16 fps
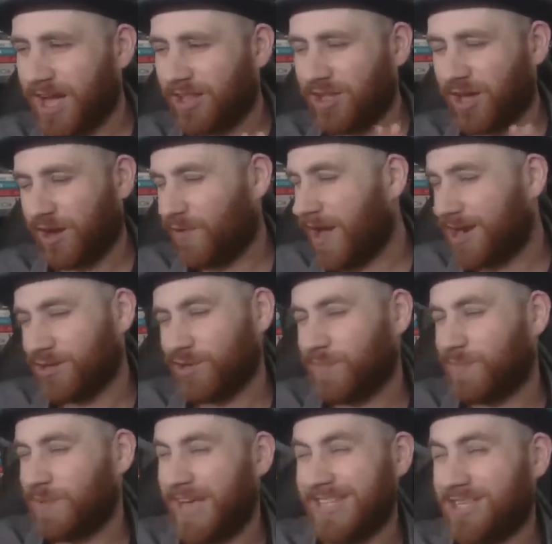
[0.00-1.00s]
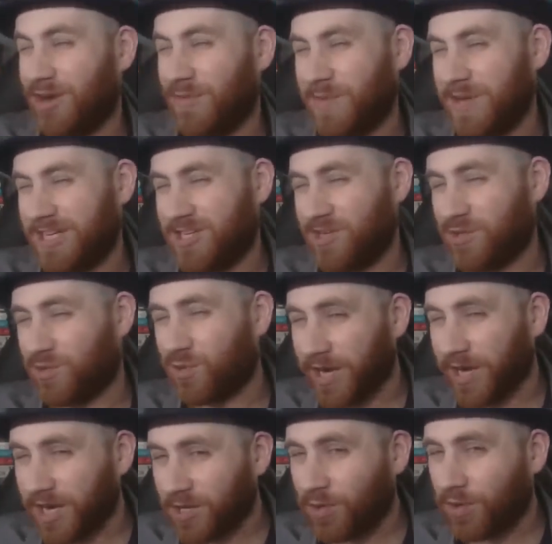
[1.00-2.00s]
A lot of writers will be like, don't be too
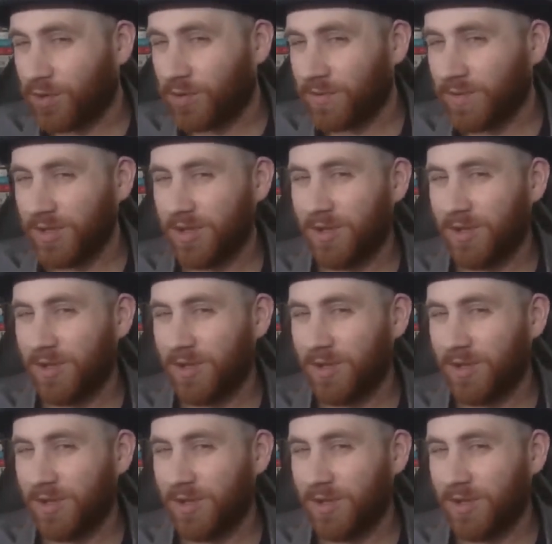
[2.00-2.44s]
critical